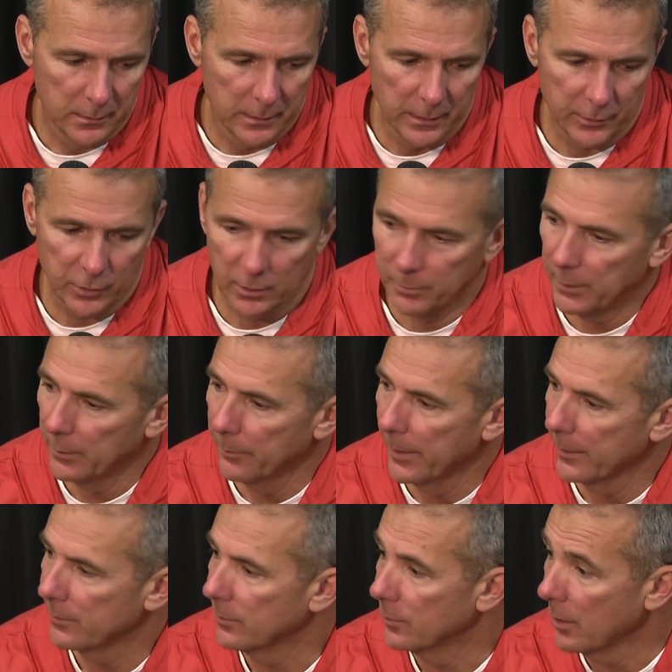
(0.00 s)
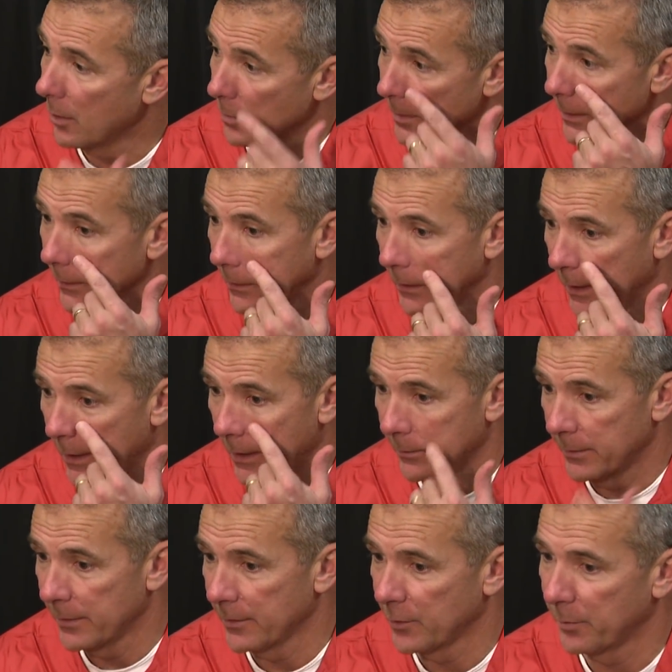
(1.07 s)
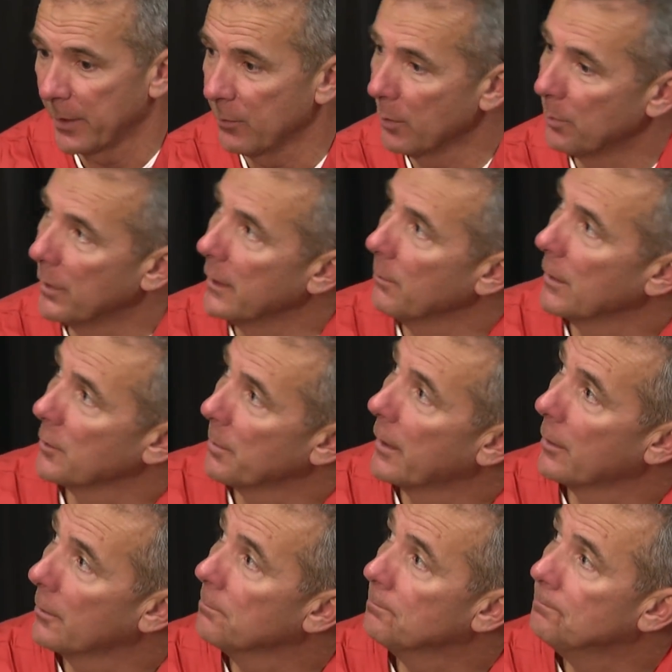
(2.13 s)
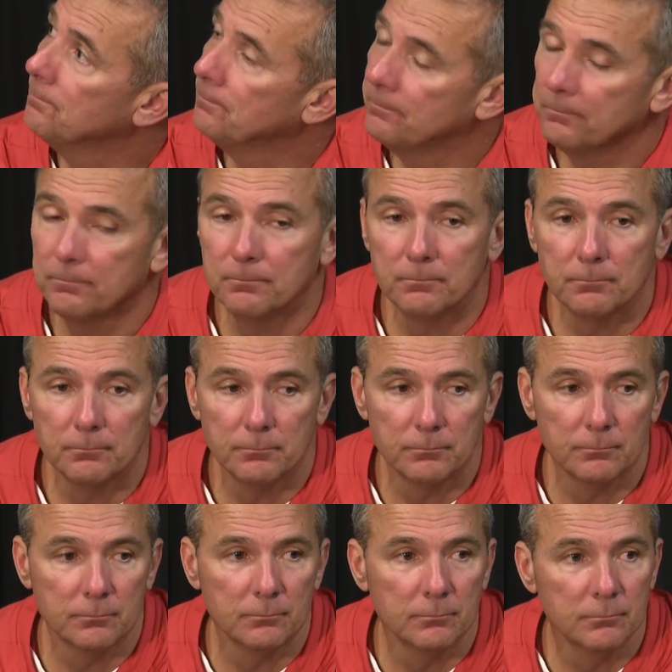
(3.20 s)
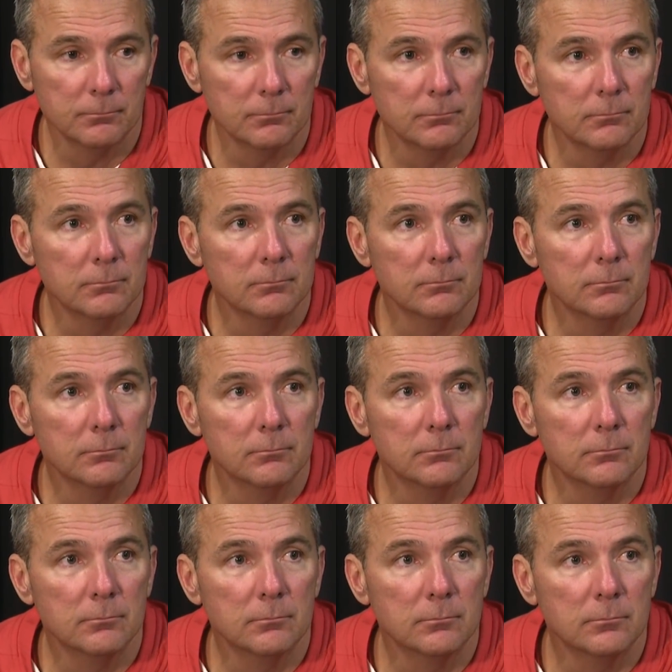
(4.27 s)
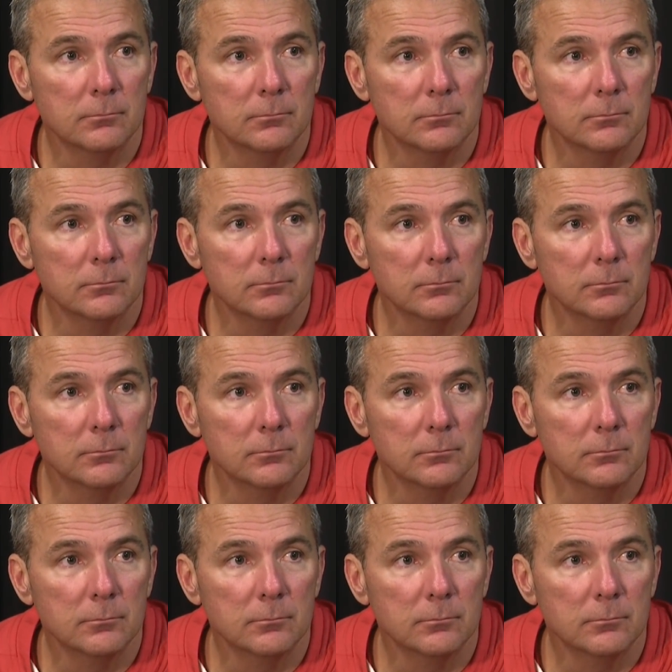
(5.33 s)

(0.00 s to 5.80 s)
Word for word: that's going to be the message all week, and I anticipate we'll play much better. Over here to the left, Bill. Yeah, along those lines, how